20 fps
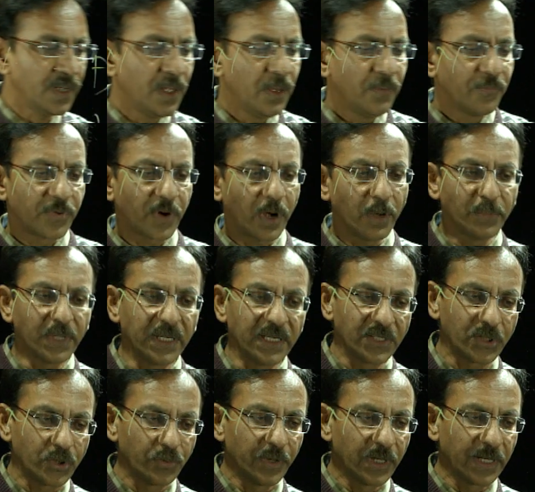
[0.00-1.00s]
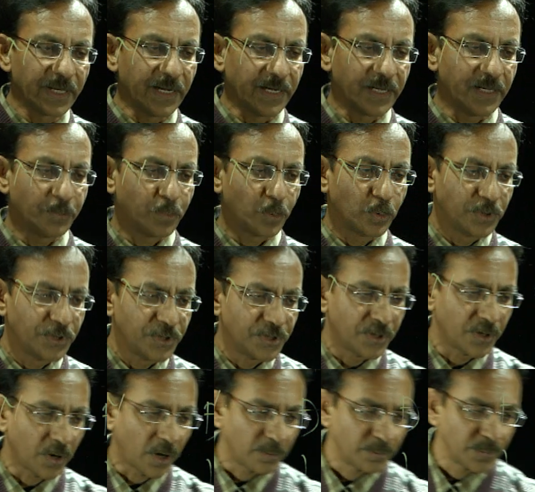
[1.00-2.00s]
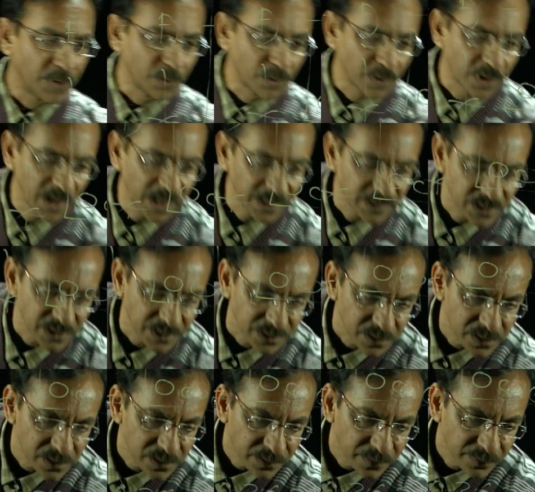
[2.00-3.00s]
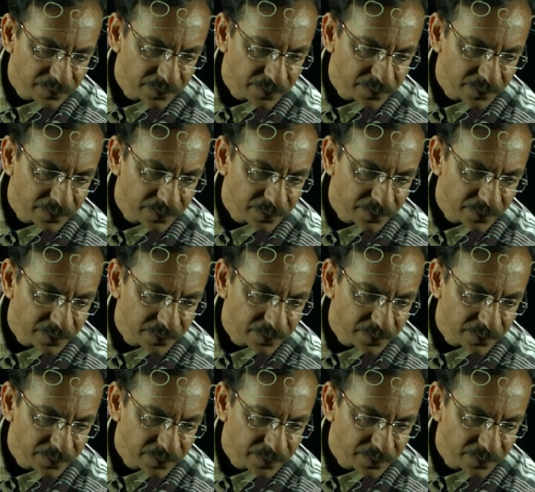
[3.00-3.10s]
From this you will get the position of neutral axis.